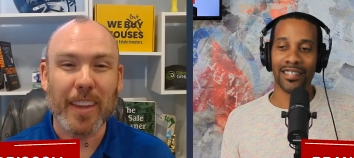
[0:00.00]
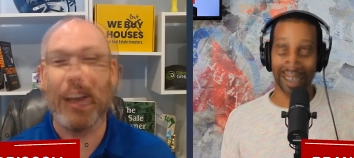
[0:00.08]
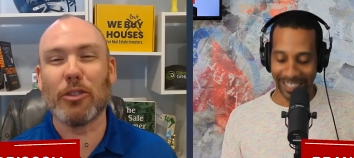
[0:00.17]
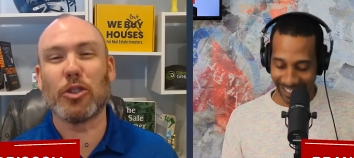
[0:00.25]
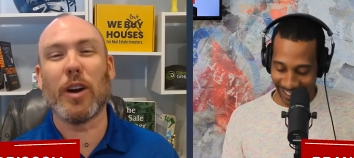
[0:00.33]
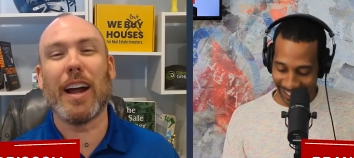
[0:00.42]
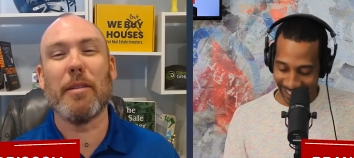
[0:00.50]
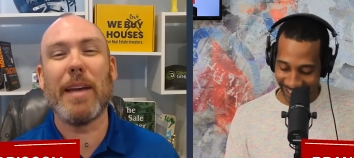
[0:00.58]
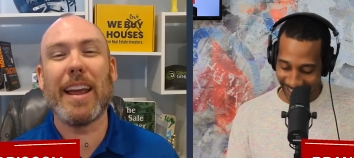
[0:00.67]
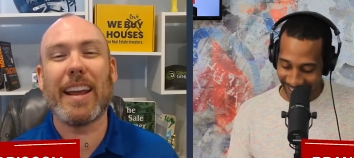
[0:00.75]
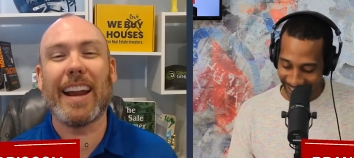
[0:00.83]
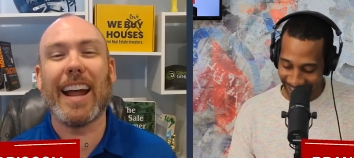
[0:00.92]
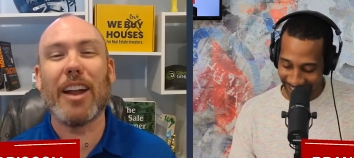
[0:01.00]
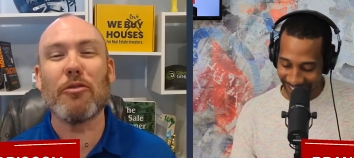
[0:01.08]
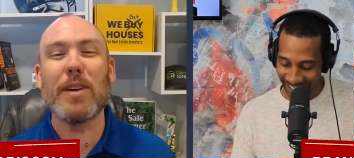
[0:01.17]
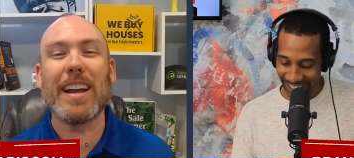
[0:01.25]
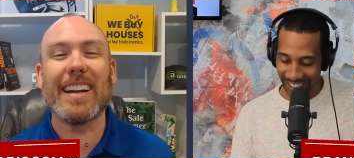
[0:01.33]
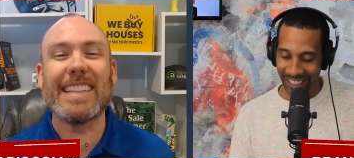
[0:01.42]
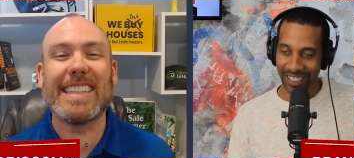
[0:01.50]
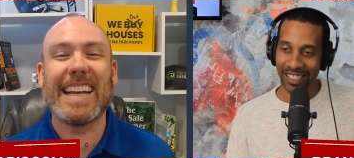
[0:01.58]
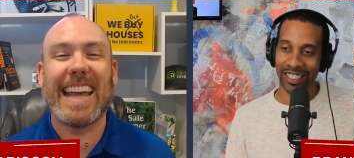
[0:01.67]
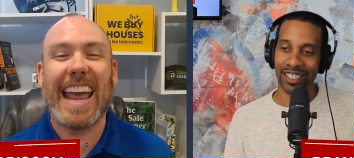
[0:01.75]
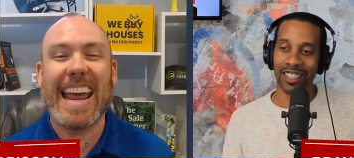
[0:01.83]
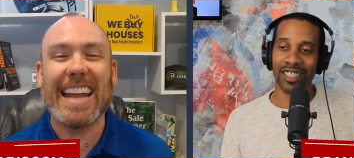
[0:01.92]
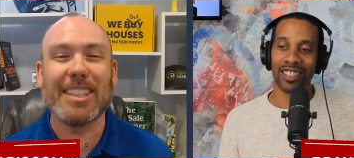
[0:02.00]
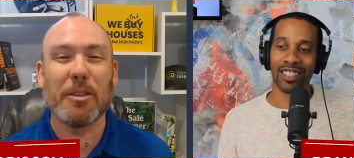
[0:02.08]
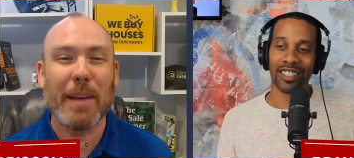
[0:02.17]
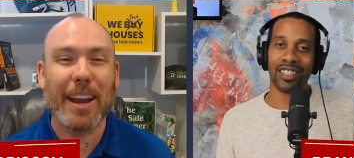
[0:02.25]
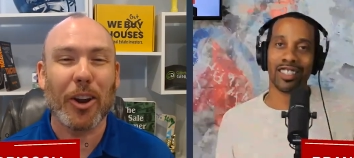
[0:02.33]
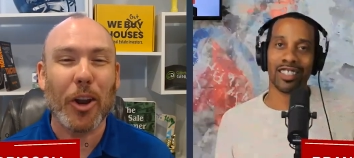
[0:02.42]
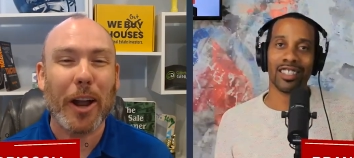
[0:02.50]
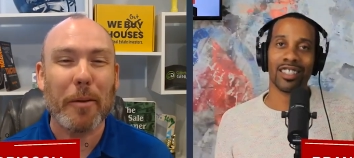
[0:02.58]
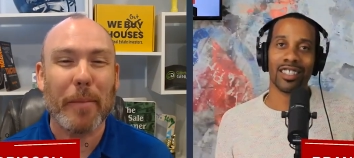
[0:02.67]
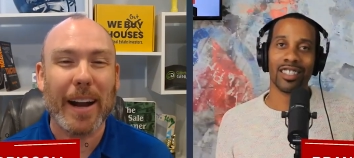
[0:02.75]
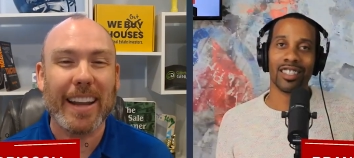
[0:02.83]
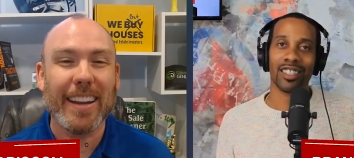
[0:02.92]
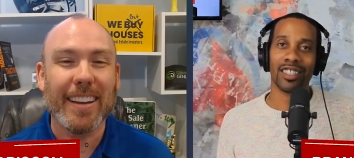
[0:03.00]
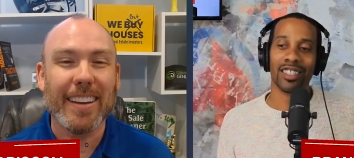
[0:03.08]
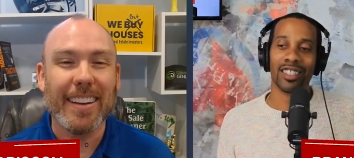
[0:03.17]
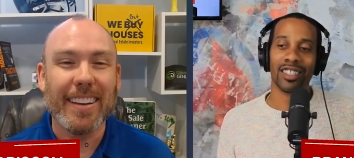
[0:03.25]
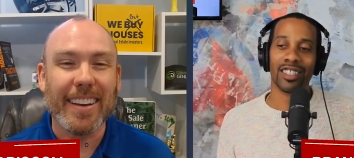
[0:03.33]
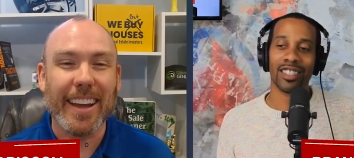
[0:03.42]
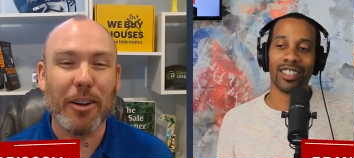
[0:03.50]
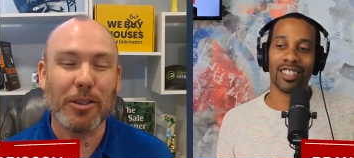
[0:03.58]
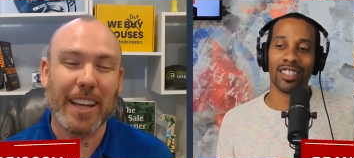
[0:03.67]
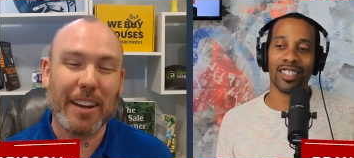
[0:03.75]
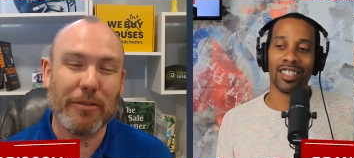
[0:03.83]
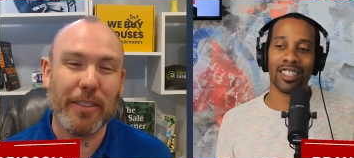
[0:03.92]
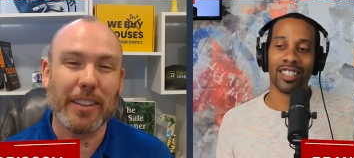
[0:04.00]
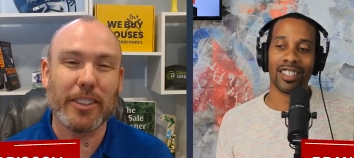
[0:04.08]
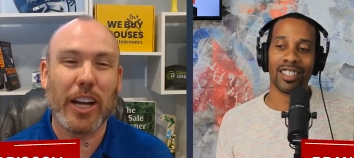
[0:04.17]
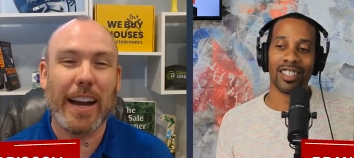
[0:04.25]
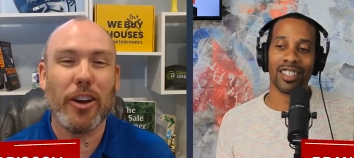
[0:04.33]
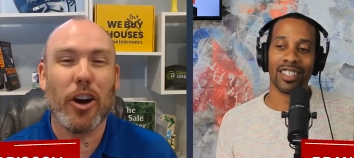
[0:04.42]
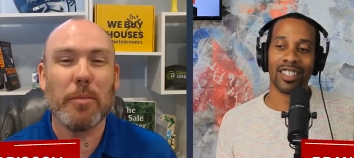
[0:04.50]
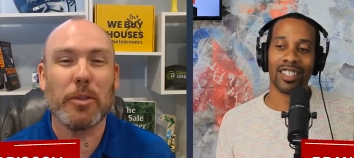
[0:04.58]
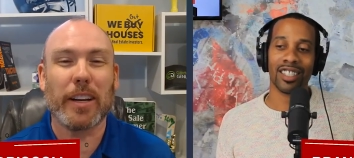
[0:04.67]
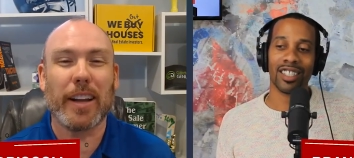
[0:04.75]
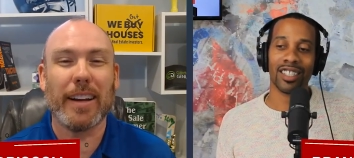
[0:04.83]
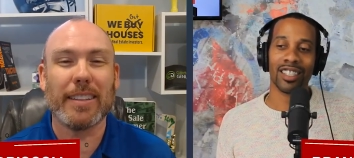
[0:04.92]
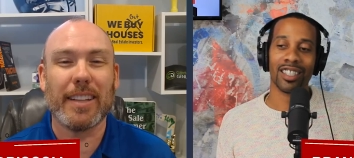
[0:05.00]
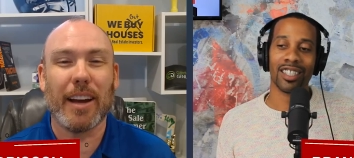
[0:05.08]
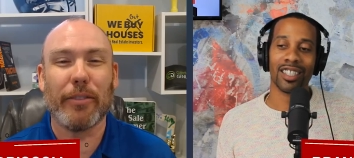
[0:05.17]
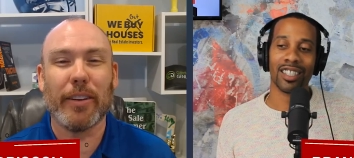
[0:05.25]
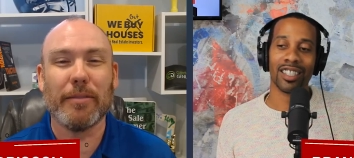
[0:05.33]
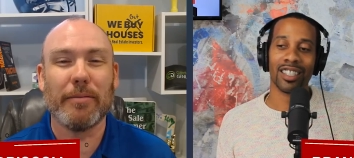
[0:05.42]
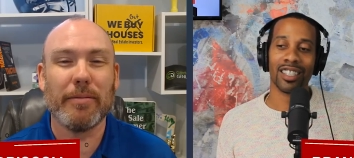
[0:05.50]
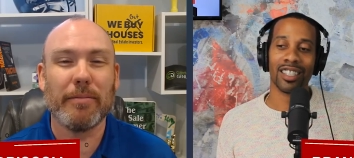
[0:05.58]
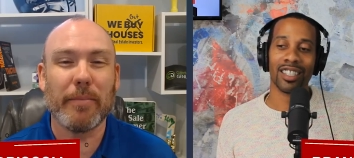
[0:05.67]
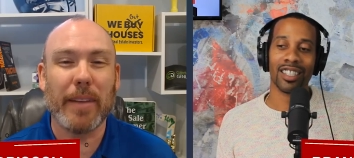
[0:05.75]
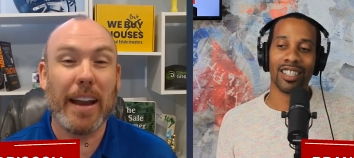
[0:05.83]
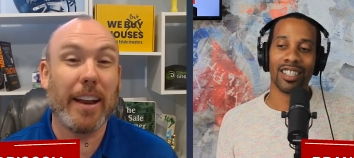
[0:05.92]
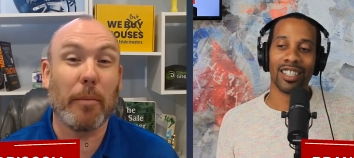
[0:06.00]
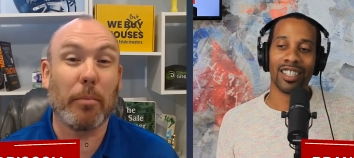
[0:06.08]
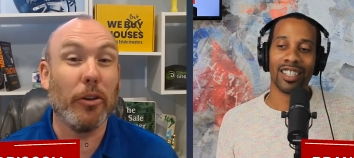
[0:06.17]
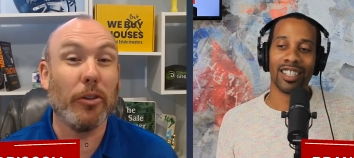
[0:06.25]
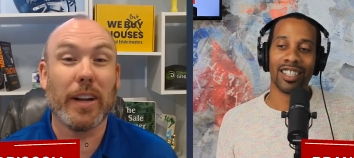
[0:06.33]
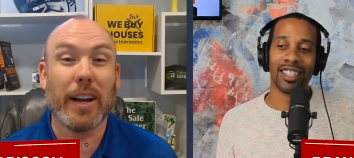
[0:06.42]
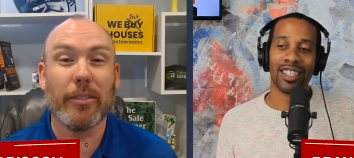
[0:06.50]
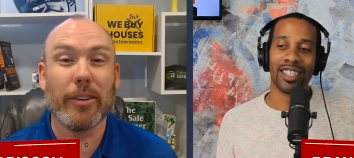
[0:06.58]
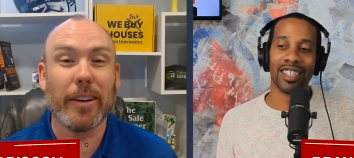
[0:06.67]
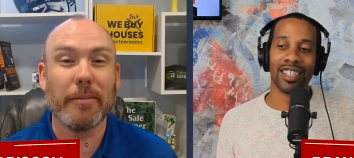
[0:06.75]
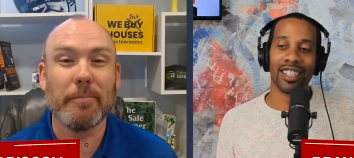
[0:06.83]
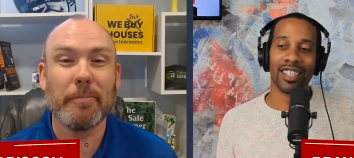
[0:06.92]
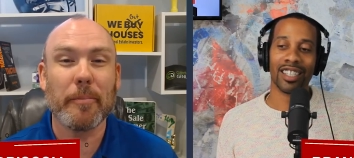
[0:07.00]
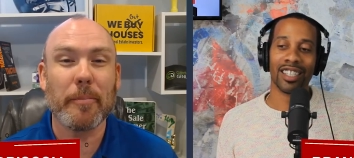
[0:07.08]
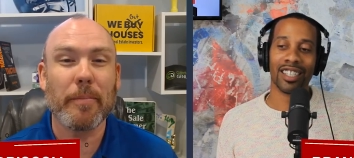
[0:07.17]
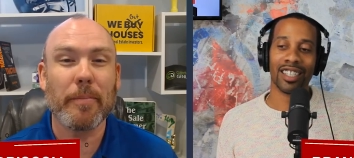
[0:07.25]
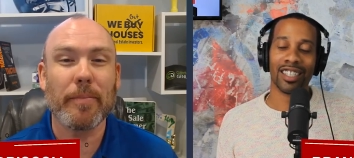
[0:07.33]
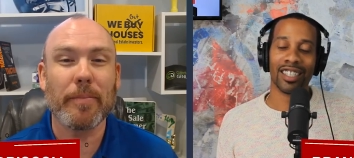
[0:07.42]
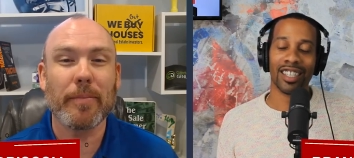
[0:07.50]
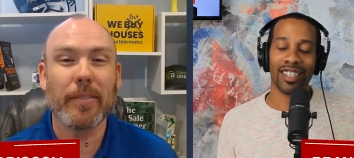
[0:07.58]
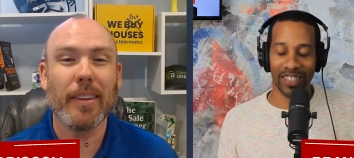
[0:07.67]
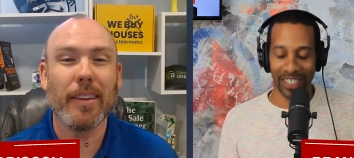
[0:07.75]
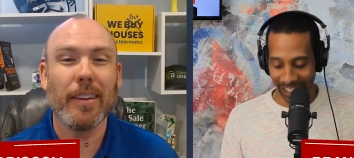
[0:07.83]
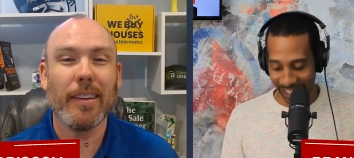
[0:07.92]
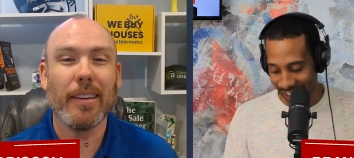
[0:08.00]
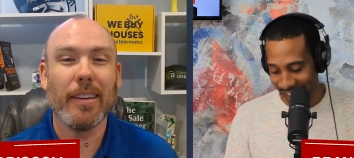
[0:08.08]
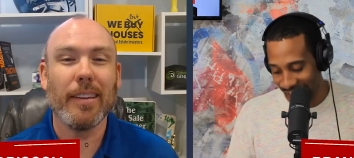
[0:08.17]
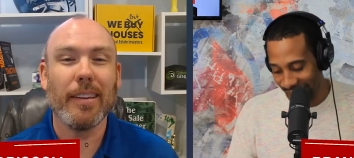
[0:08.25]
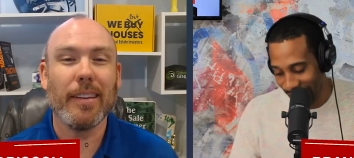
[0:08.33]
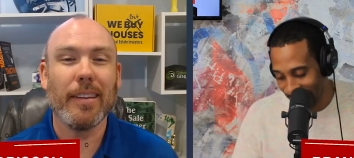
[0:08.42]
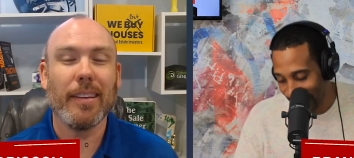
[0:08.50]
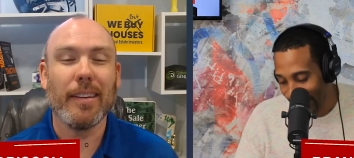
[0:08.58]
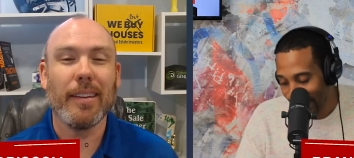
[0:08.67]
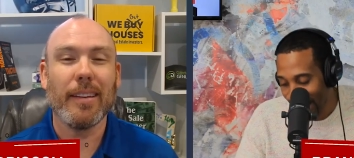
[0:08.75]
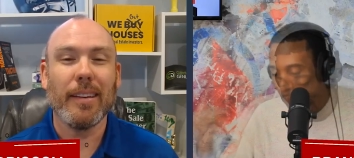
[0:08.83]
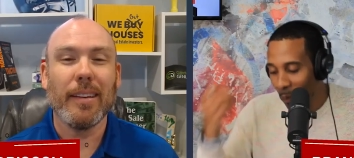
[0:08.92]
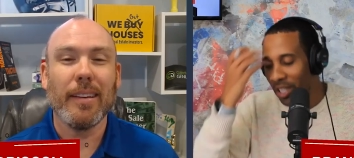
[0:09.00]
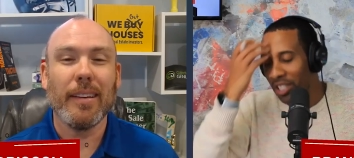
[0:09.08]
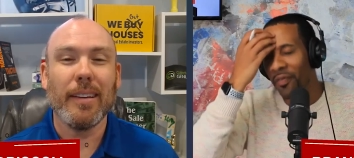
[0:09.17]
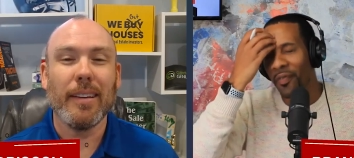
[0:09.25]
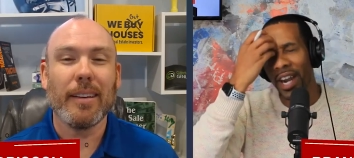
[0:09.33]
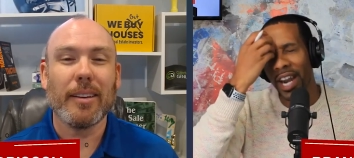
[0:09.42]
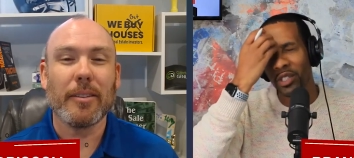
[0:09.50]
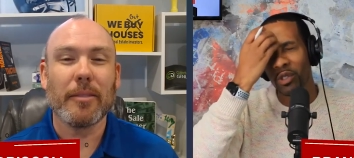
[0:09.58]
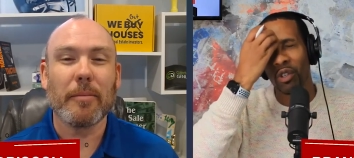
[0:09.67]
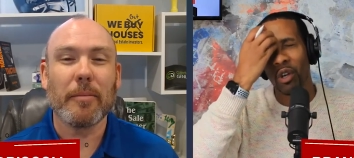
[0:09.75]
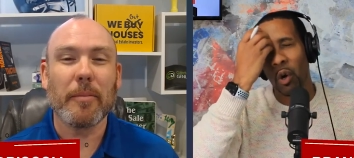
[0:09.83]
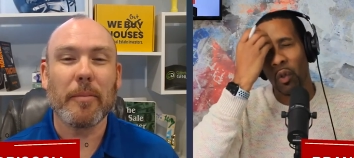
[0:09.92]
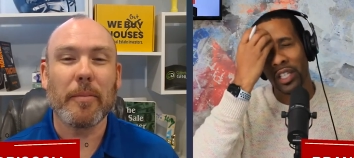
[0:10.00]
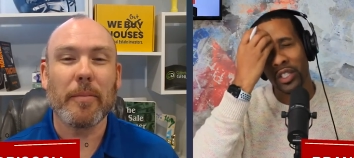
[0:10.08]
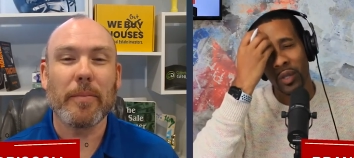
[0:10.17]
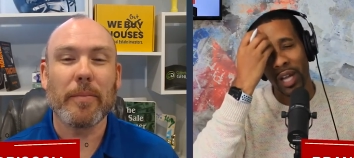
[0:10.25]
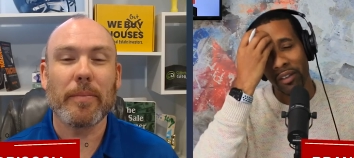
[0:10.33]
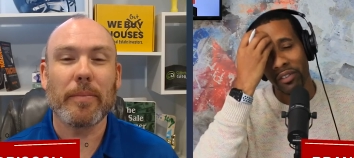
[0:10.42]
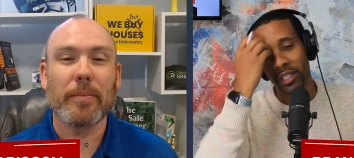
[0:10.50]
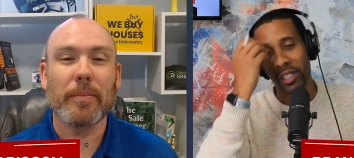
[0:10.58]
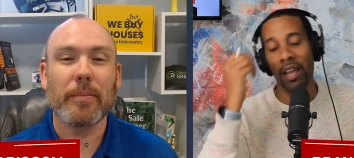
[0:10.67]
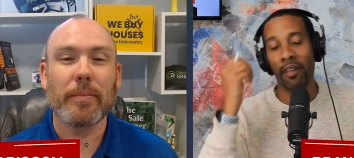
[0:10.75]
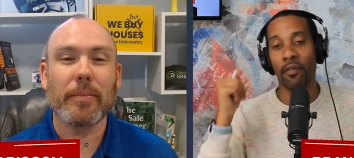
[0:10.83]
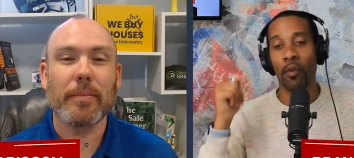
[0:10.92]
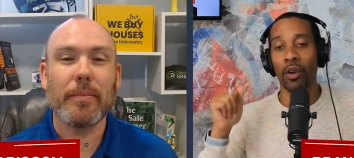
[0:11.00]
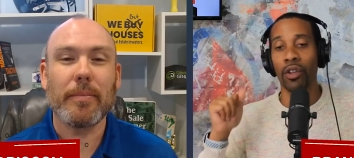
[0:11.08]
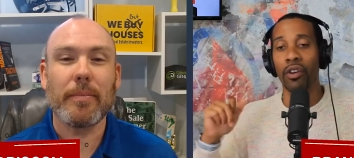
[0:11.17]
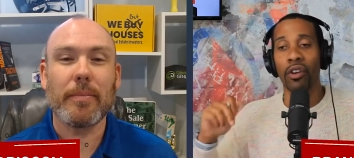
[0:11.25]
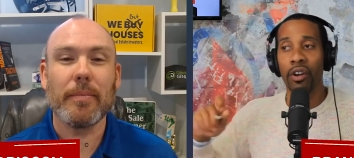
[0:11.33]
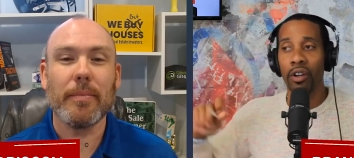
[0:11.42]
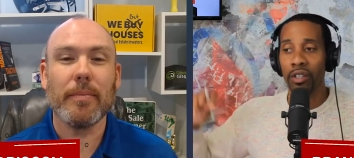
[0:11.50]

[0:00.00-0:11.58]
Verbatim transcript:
Speaker 1: I was trying to make an unrealistic gains and make a lot of money. And it was like shiny object kind of stuff and
Speaker 2: ended up losing everything. Love it. Good stuff. What's the financial goal that you have set for your